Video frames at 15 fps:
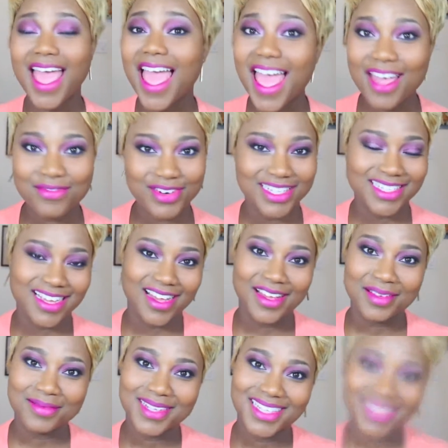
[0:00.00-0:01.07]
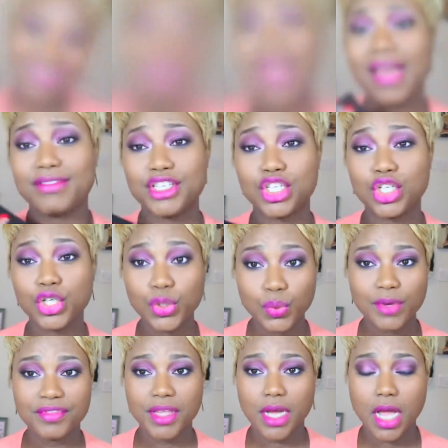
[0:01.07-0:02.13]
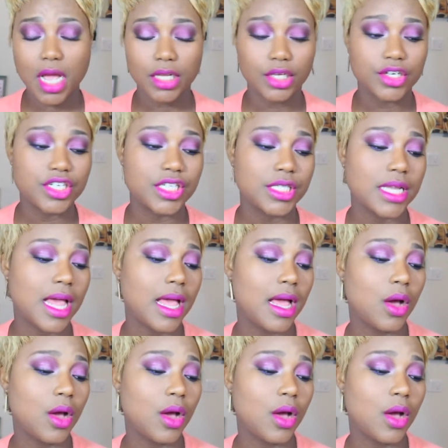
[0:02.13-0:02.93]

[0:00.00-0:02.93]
Every time. I have two of the colors.